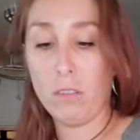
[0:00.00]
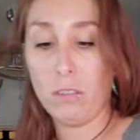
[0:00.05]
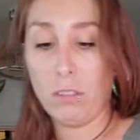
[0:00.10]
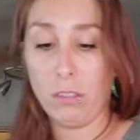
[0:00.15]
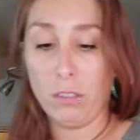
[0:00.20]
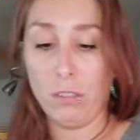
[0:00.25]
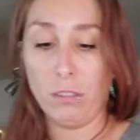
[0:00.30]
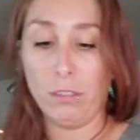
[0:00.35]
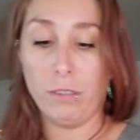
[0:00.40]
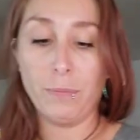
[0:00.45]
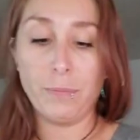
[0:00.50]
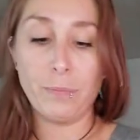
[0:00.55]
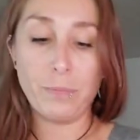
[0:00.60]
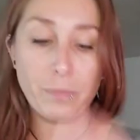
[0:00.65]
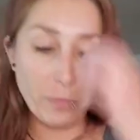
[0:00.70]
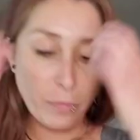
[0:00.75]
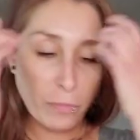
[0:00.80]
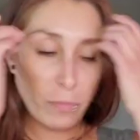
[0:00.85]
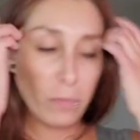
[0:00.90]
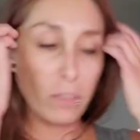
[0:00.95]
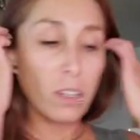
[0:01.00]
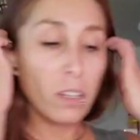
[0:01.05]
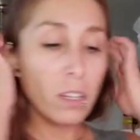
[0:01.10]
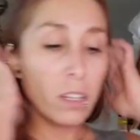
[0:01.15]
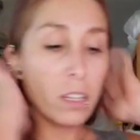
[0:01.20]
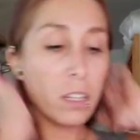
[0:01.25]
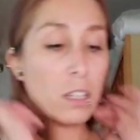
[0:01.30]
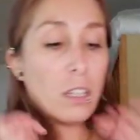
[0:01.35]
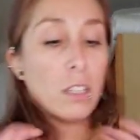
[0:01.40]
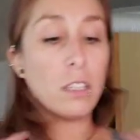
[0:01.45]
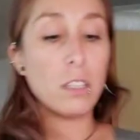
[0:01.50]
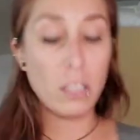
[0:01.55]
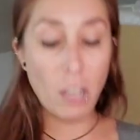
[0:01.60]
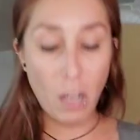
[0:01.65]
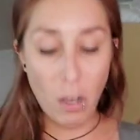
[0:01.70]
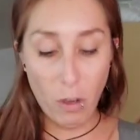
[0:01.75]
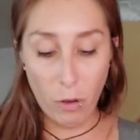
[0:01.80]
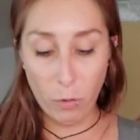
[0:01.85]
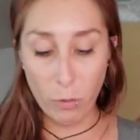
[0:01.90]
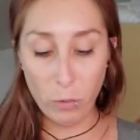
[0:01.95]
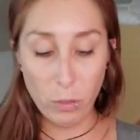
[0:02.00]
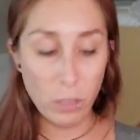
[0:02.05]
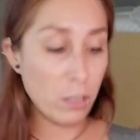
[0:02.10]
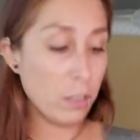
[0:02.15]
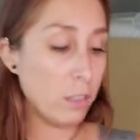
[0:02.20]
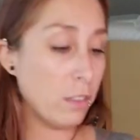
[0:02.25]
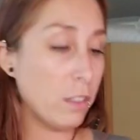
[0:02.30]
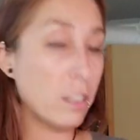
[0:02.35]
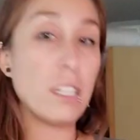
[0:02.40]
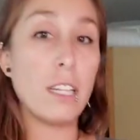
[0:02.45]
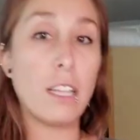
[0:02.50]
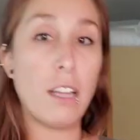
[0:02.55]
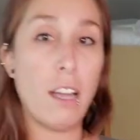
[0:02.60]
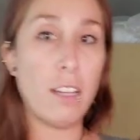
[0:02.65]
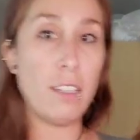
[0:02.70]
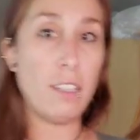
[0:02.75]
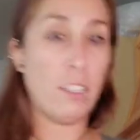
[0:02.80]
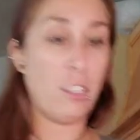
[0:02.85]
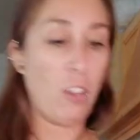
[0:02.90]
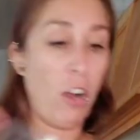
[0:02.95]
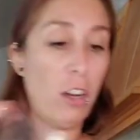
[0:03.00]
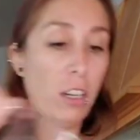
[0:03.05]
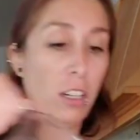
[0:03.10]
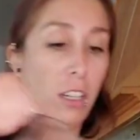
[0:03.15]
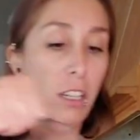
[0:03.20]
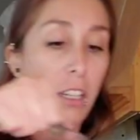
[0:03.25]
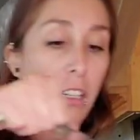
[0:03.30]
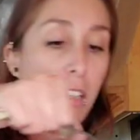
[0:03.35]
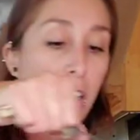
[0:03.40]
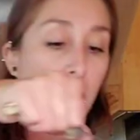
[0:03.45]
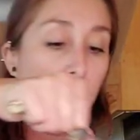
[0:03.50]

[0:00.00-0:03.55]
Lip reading: too. So, to get started,